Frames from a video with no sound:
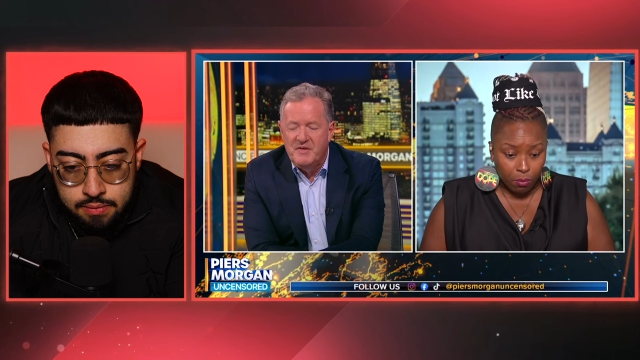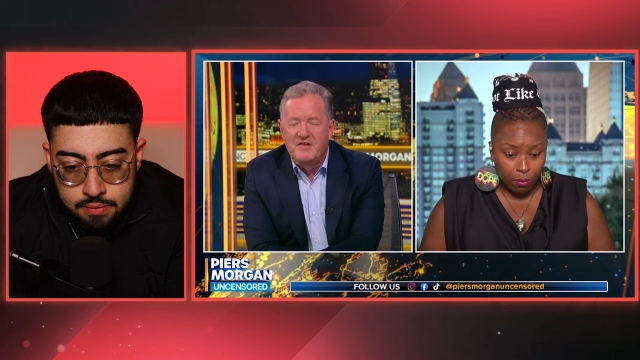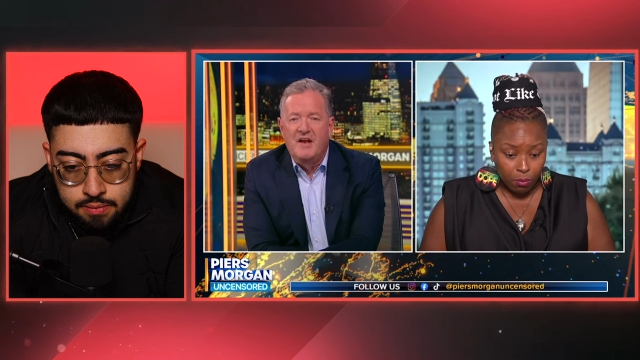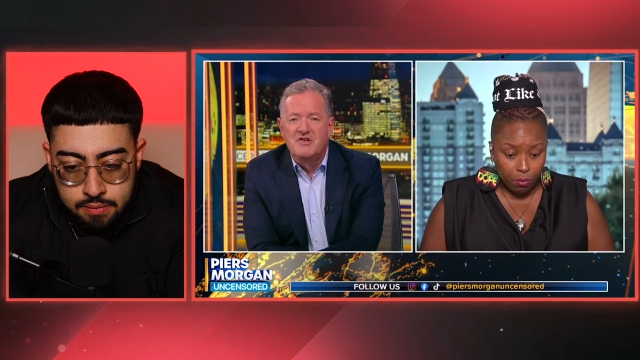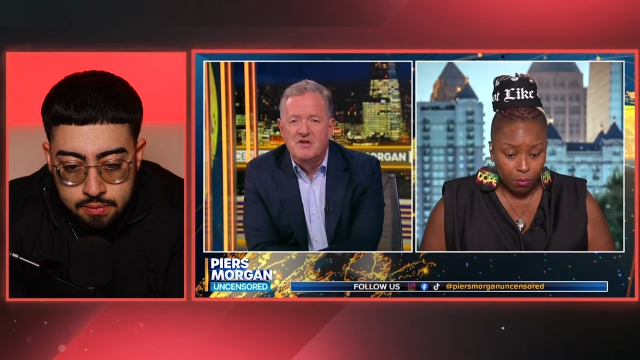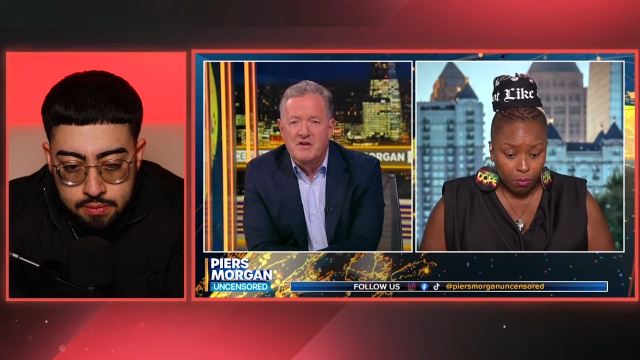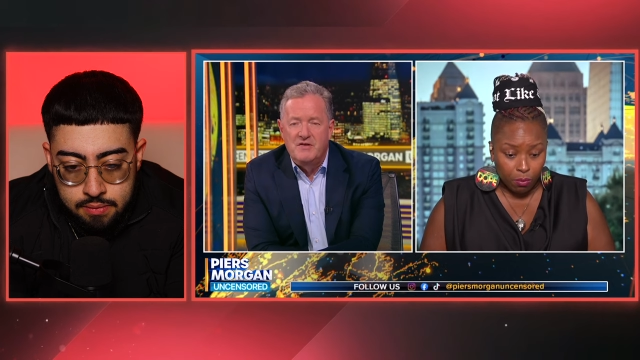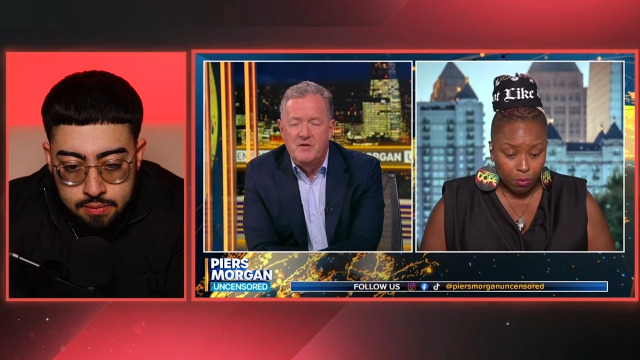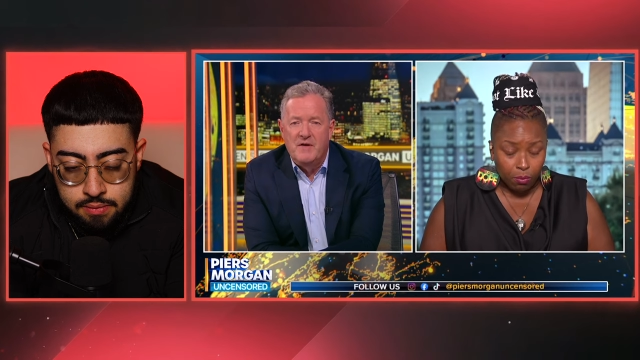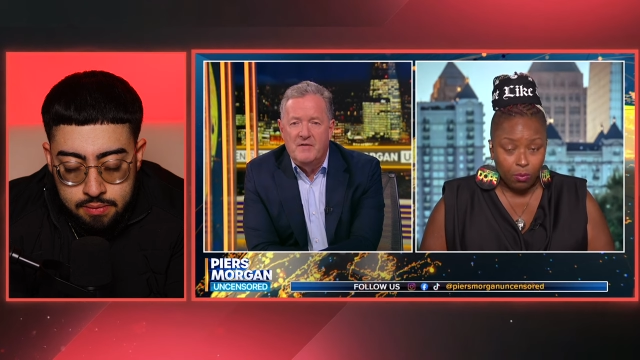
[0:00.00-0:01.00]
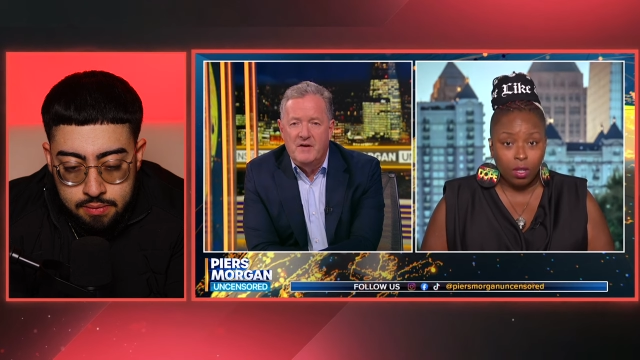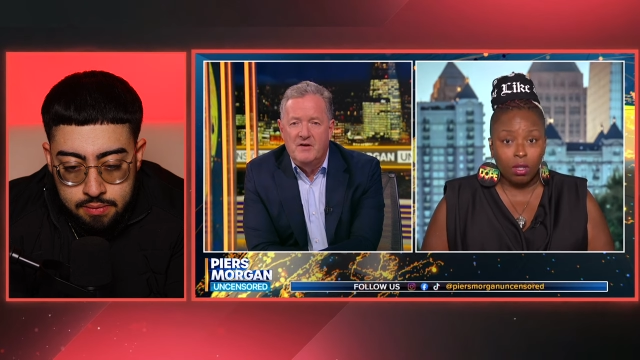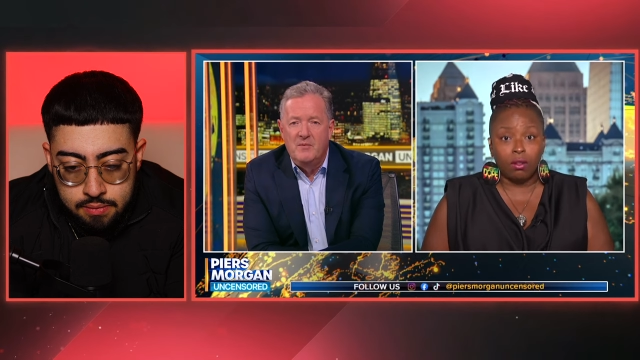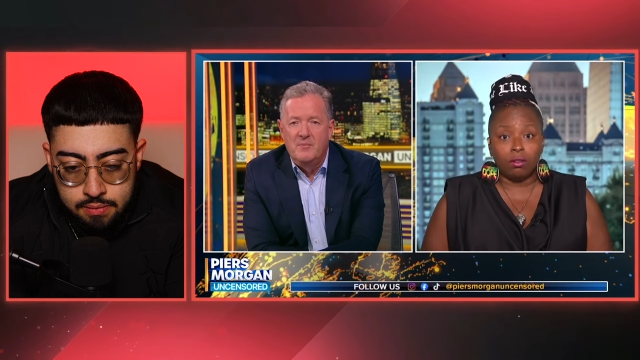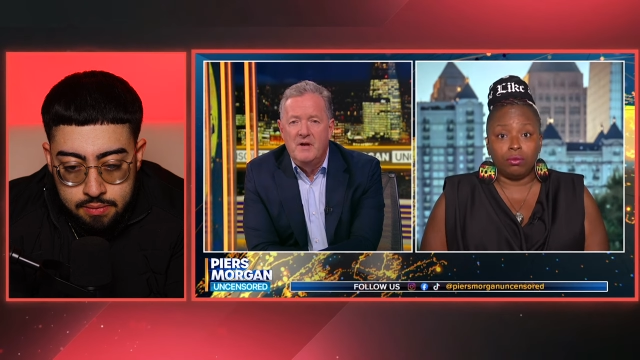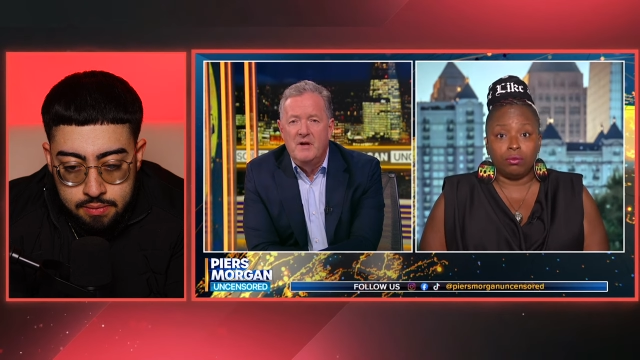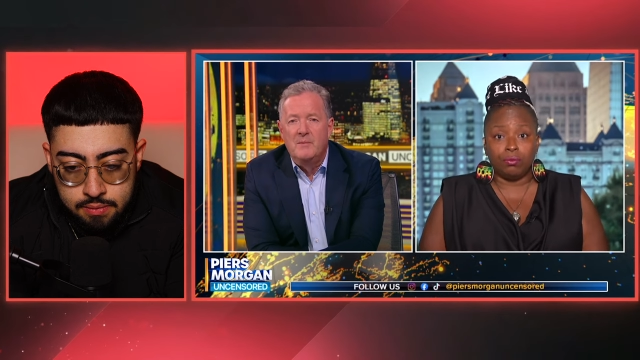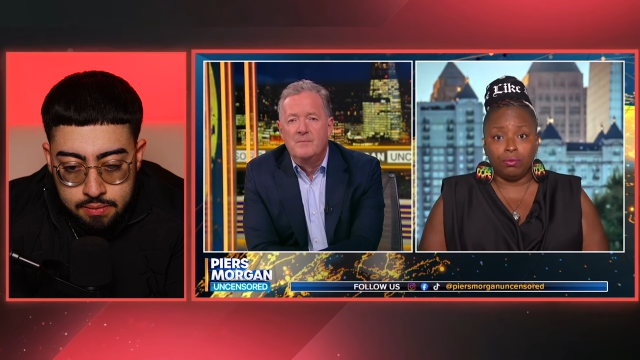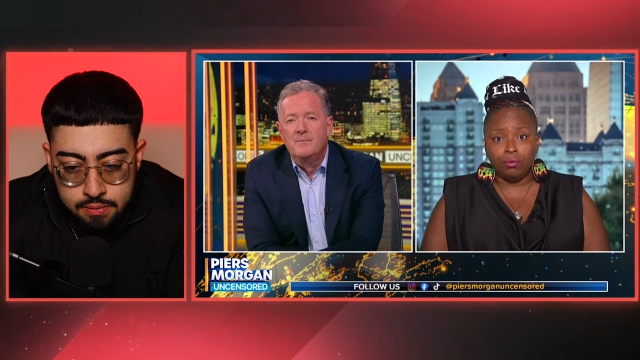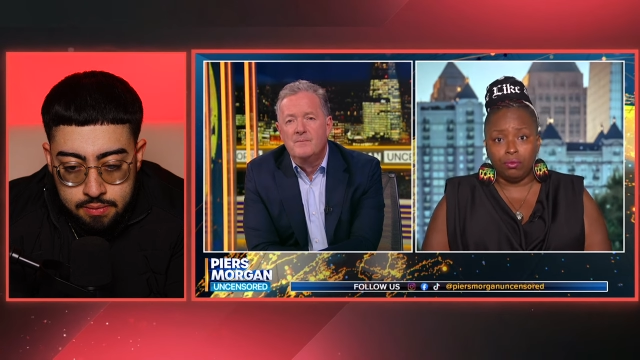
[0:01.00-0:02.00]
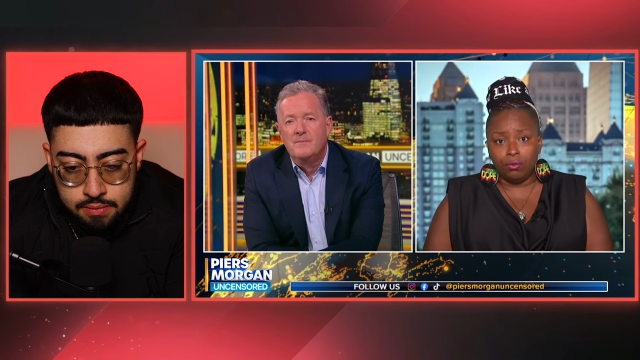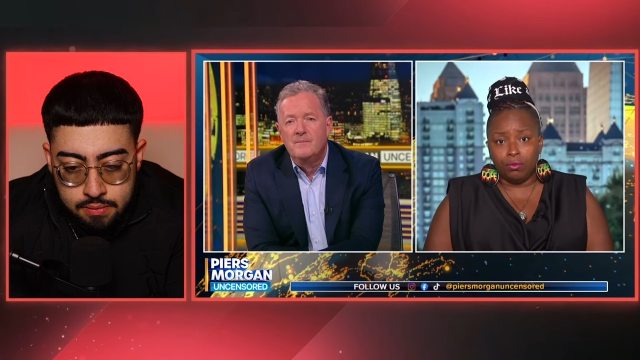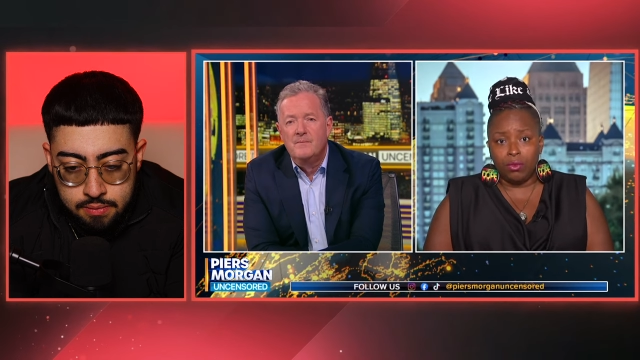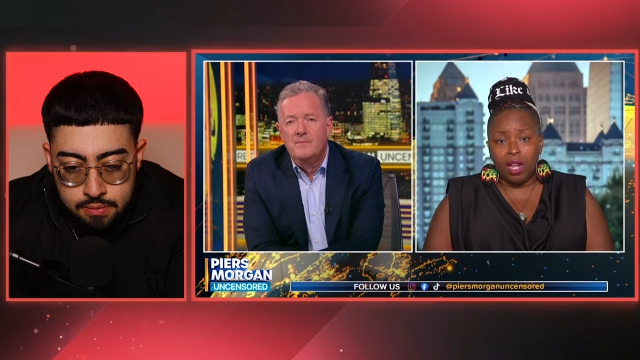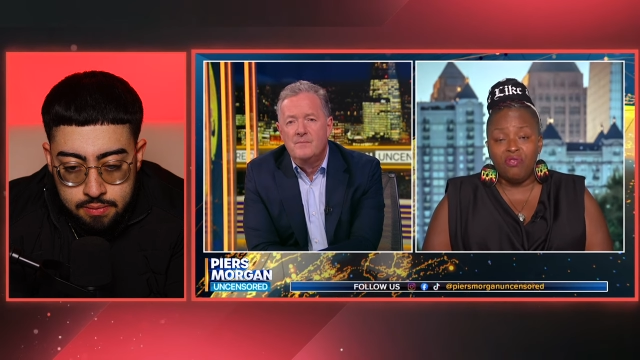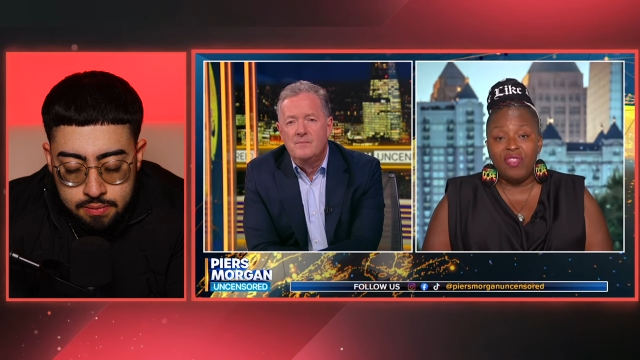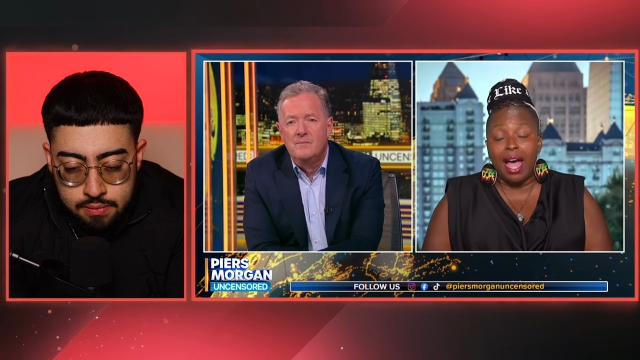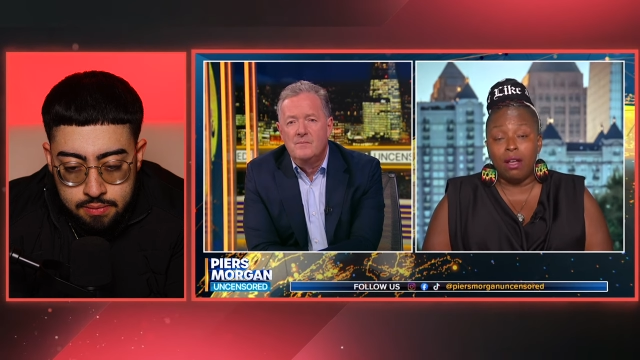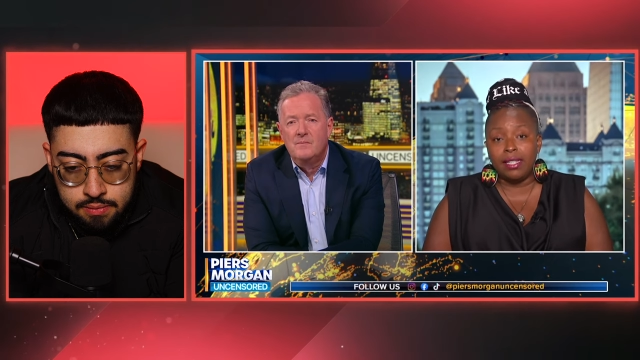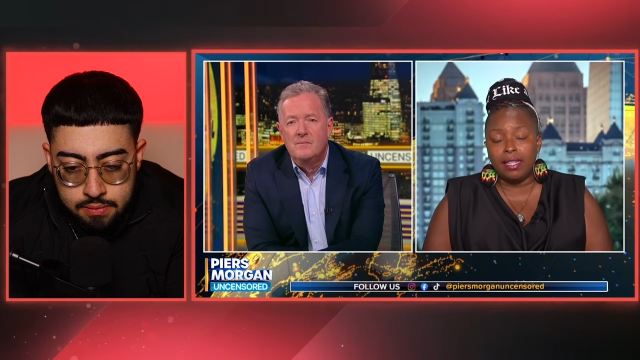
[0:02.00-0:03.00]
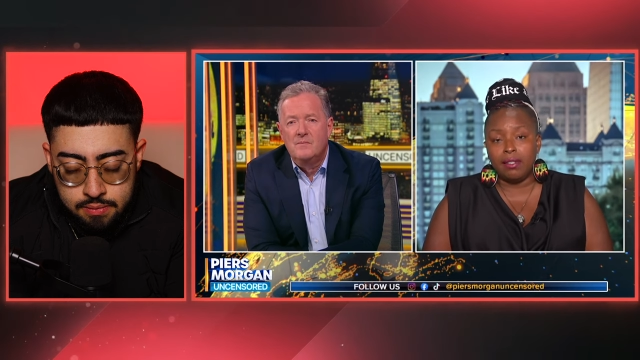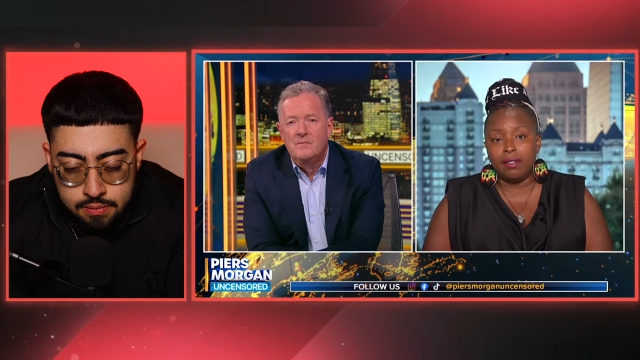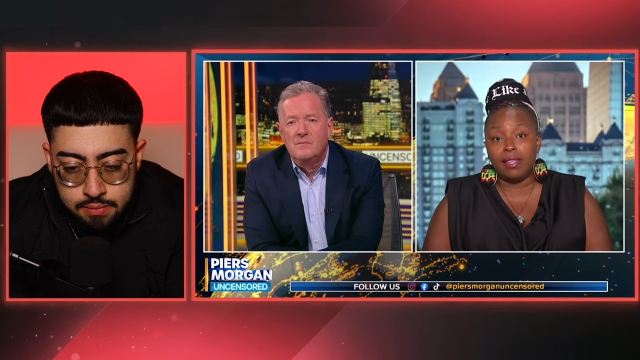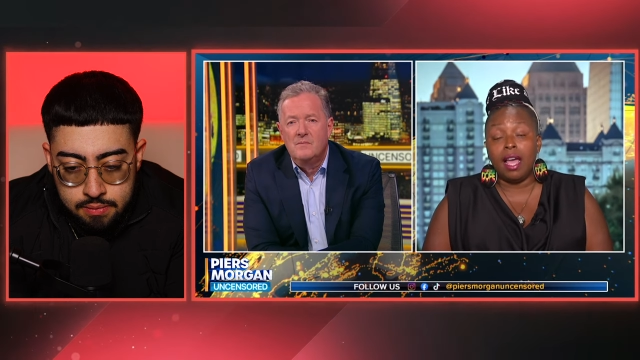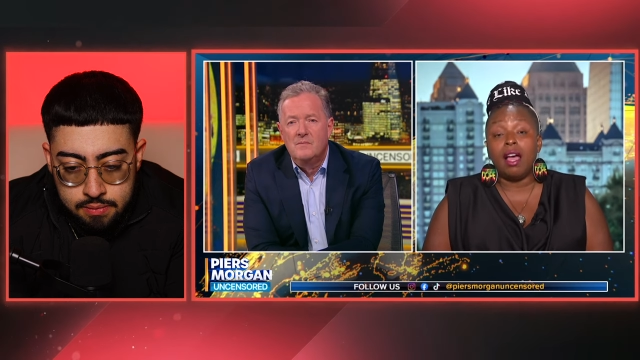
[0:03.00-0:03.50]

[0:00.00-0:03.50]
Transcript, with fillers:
Speaker 1: potentially do you think there could be?
Speaker 2: Thousands.